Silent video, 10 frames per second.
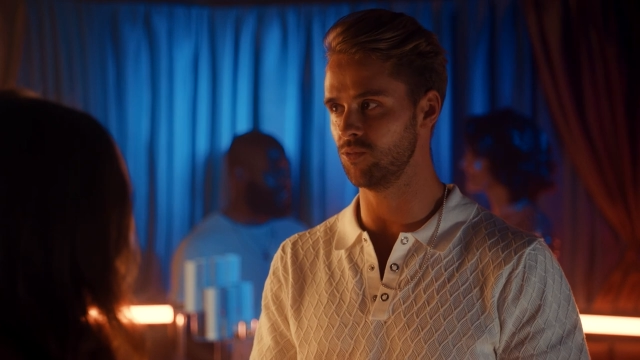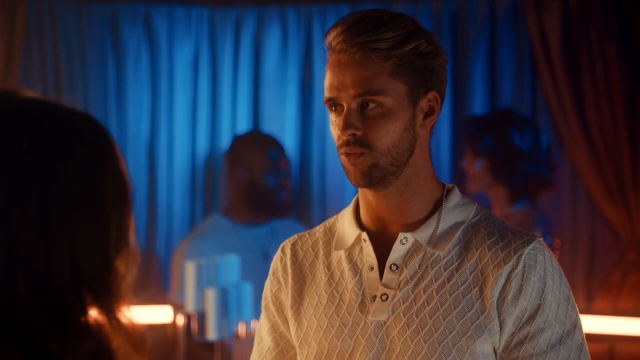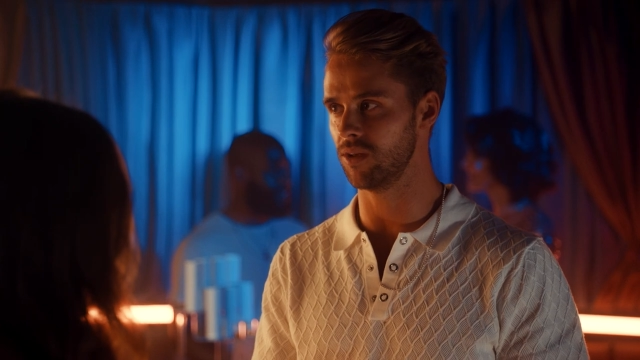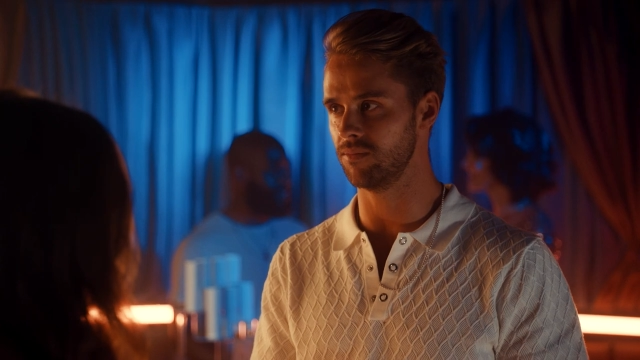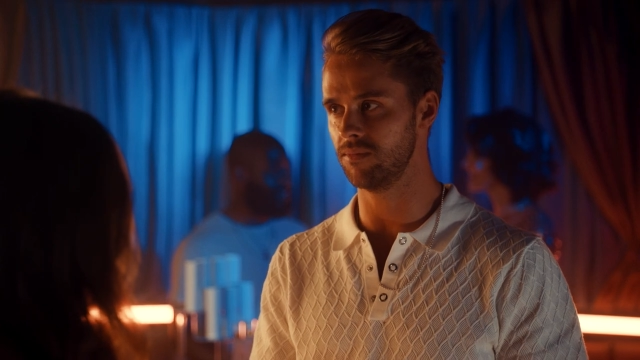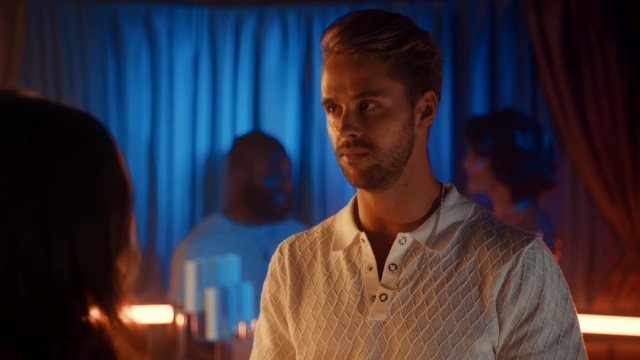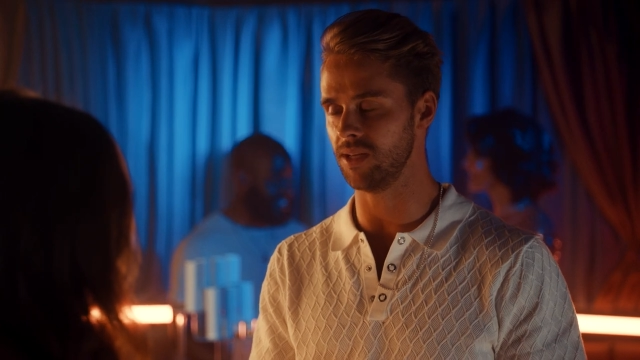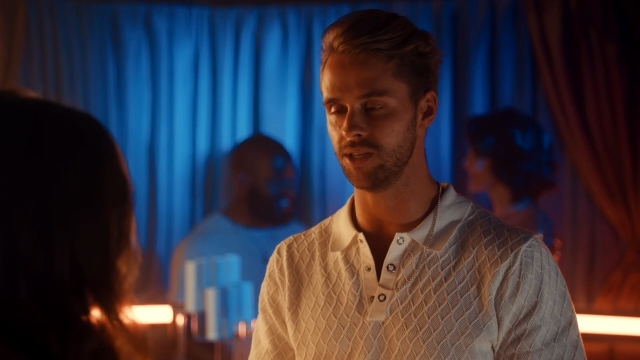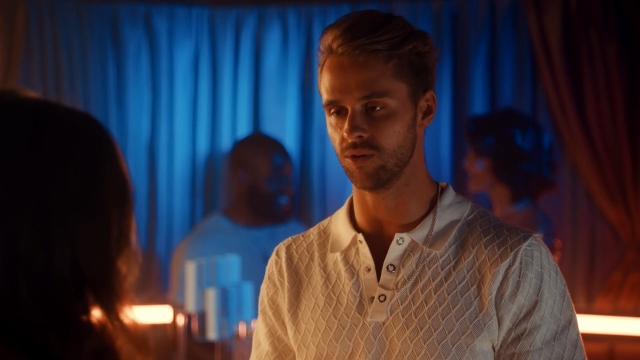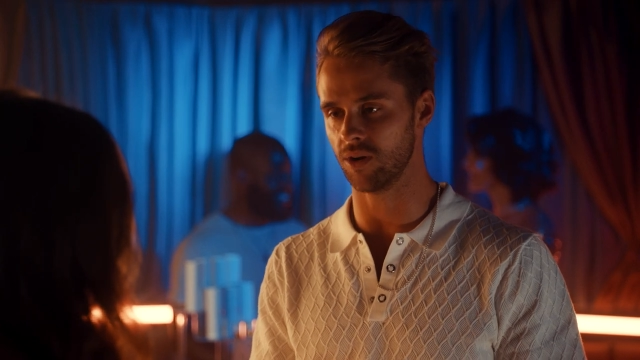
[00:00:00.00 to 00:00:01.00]
didn't want to
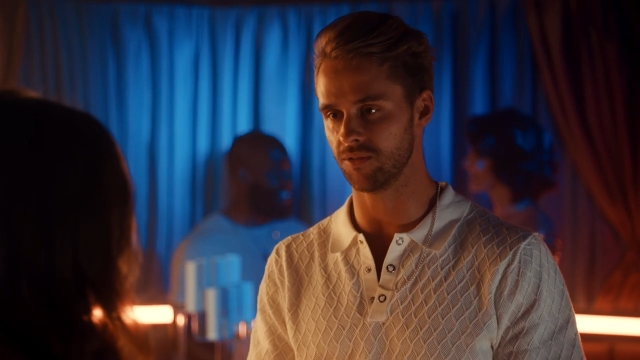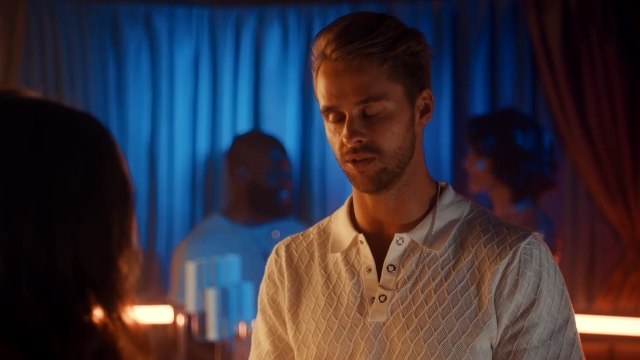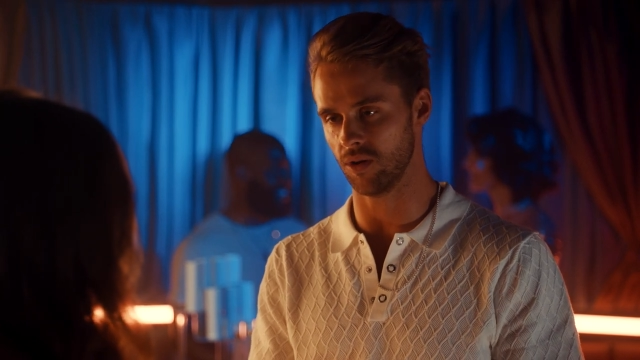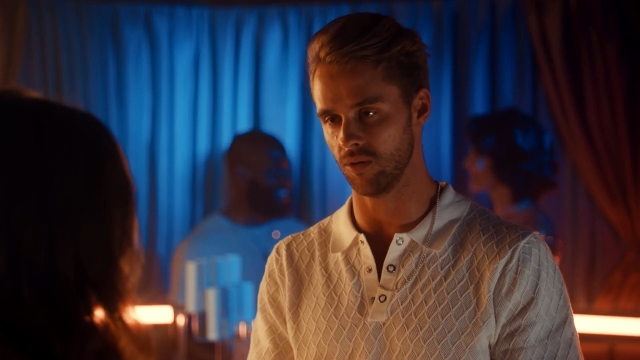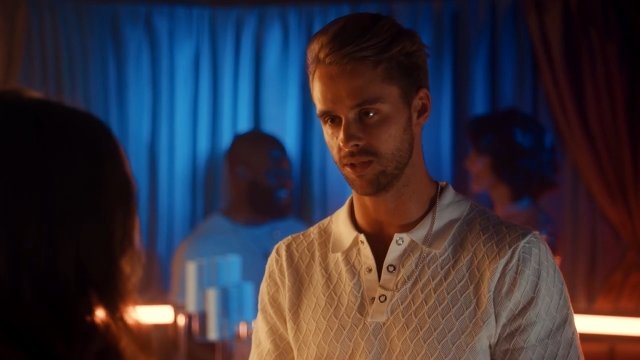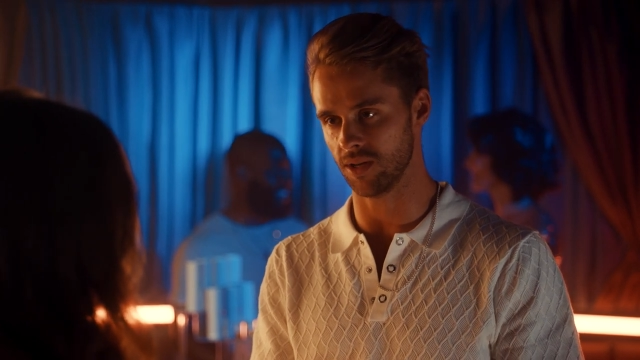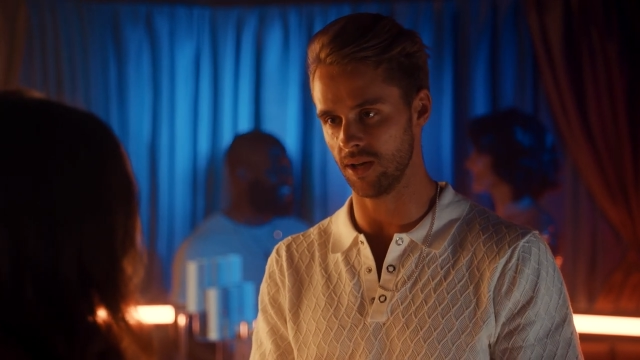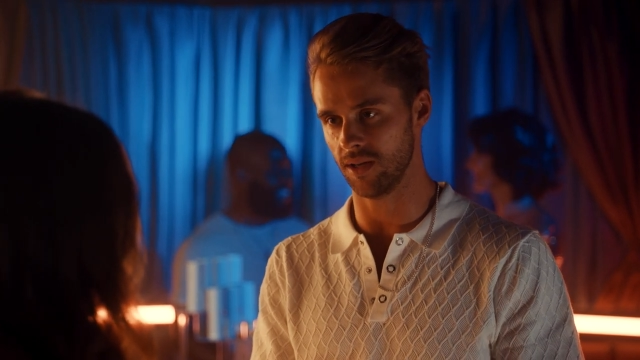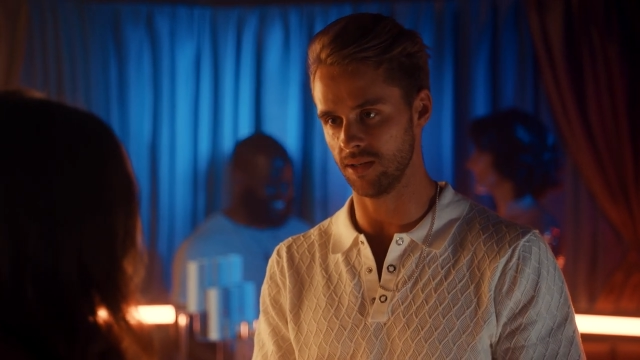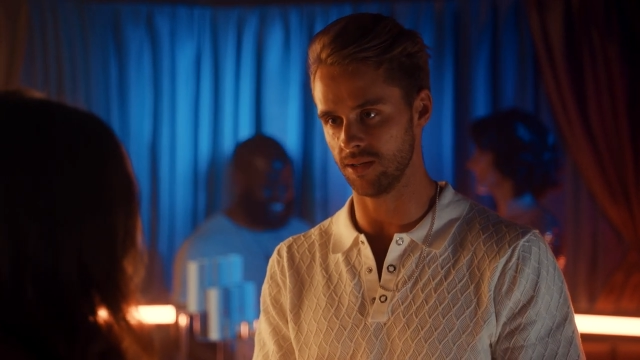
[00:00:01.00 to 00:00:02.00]
lead you on after the whole
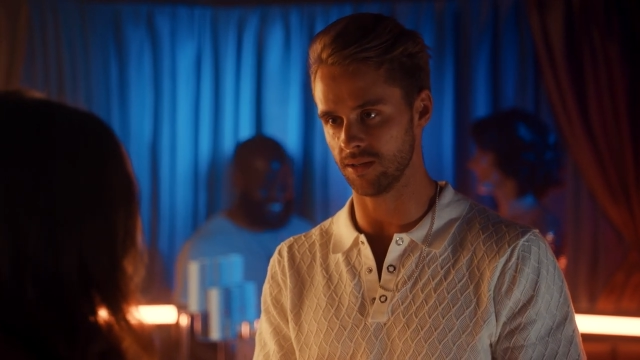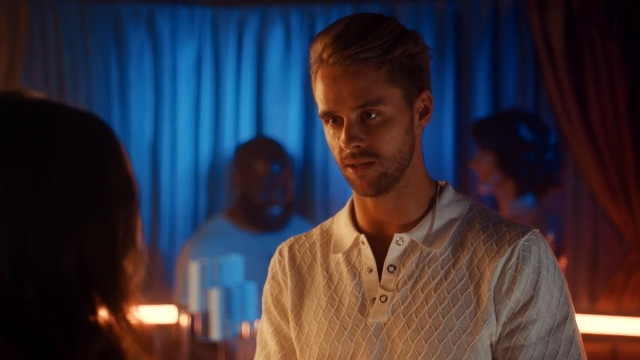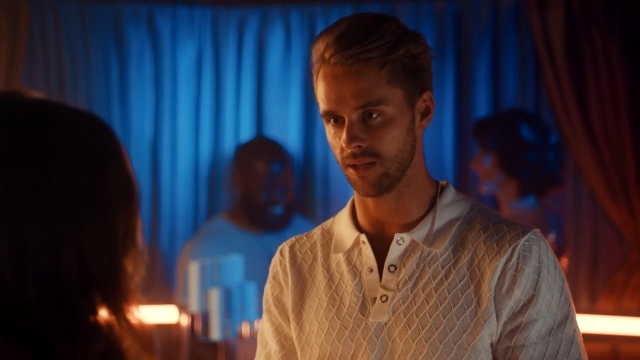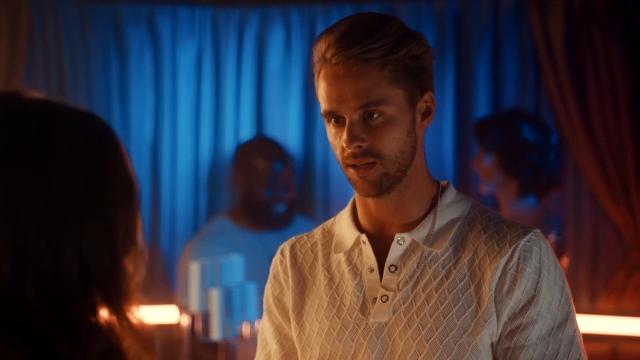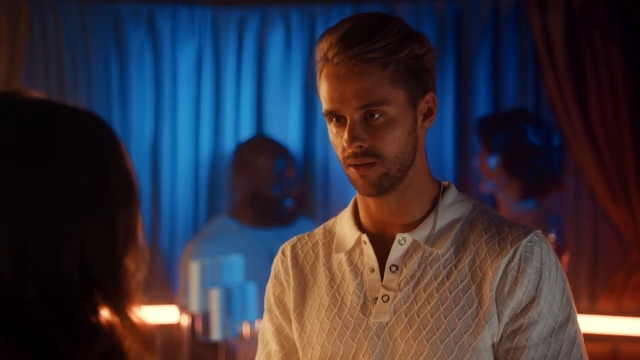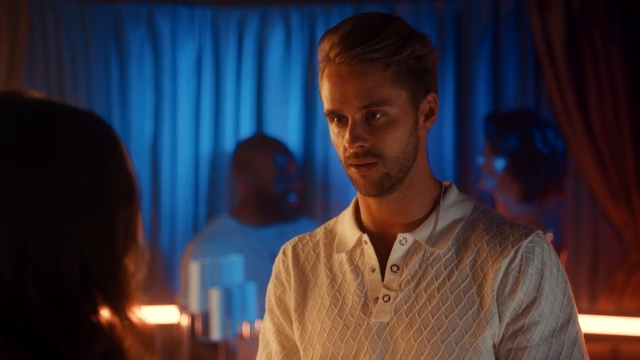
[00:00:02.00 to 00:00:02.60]
entire India thing.